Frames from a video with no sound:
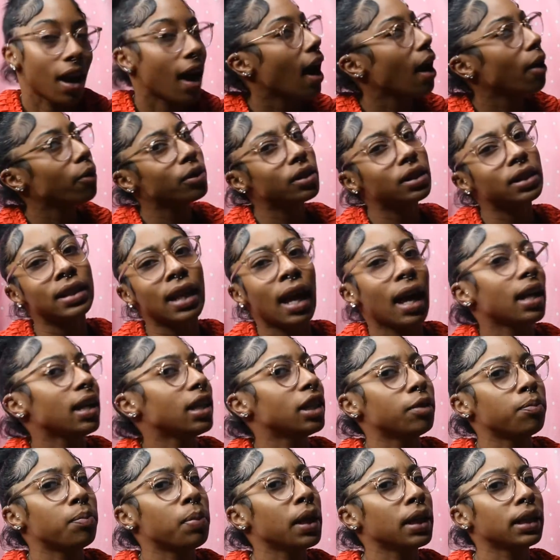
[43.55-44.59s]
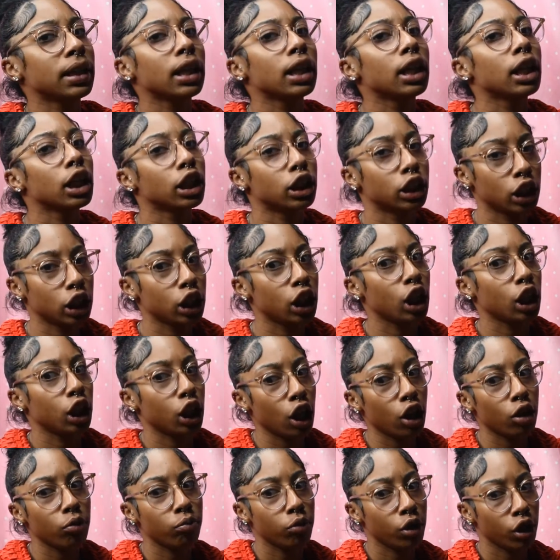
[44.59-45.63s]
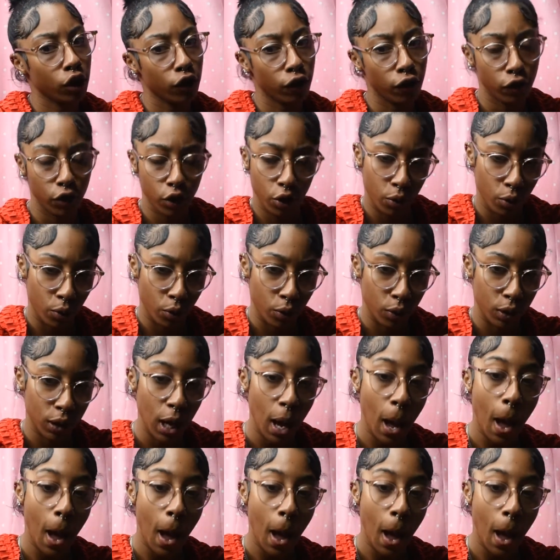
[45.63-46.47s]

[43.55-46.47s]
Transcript: I was not expecting it to get that many views.